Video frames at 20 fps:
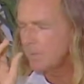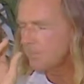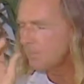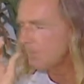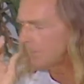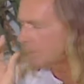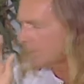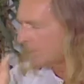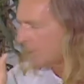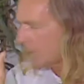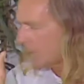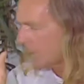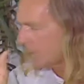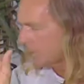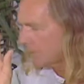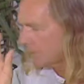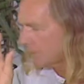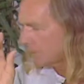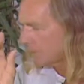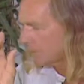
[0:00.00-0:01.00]

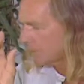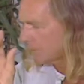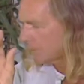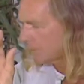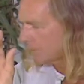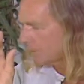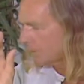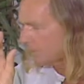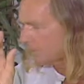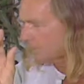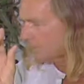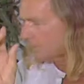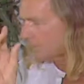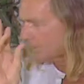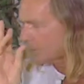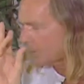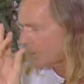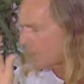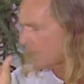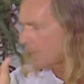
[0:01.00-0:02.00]
hypostasis of
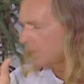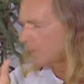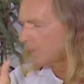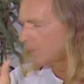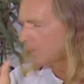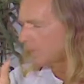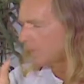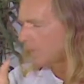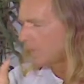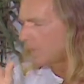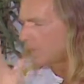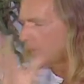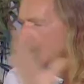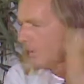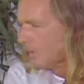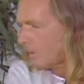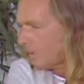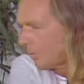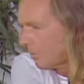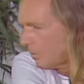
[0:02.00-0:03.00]
Christ,
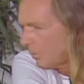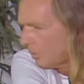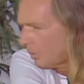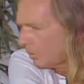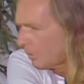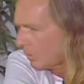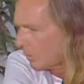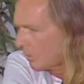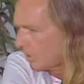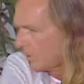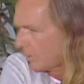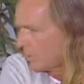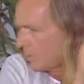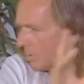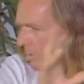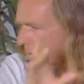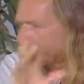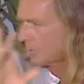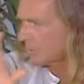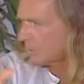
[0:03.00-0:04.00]
all
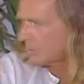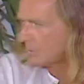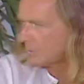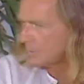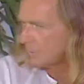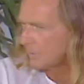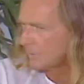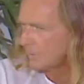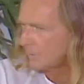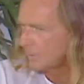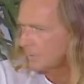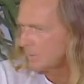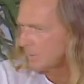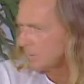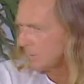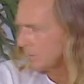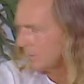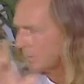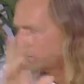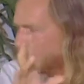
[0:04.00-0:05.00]
through
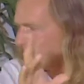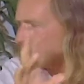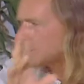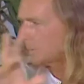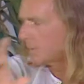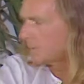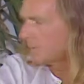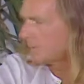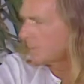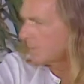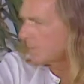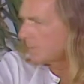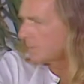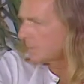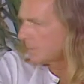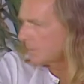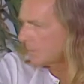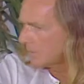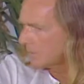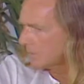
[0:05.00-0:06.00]
the Greek
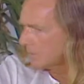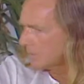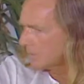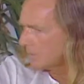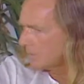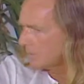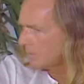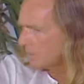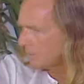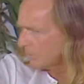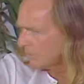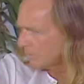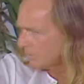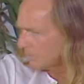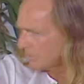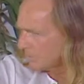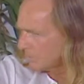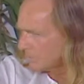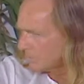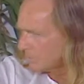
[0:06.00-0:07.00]
civilization, all
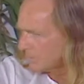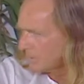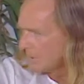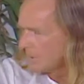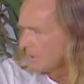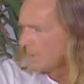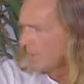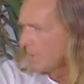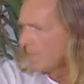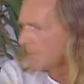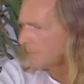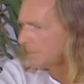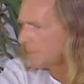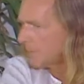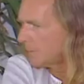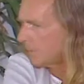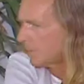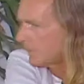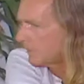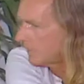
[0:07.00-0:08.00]
through, as
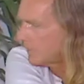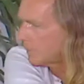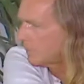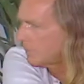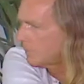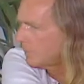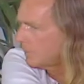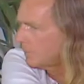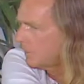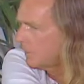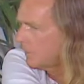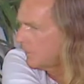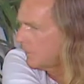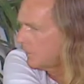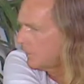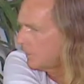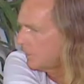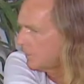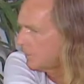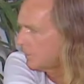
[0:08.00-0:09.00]
there is through
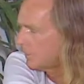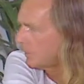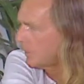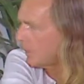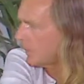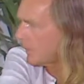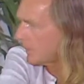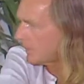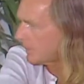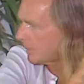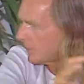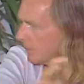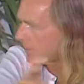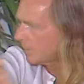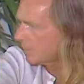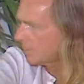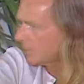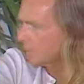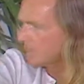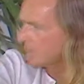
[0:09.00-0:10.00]
the Judaic
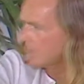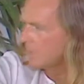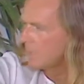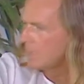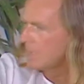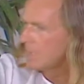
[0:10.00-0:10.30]
tradition,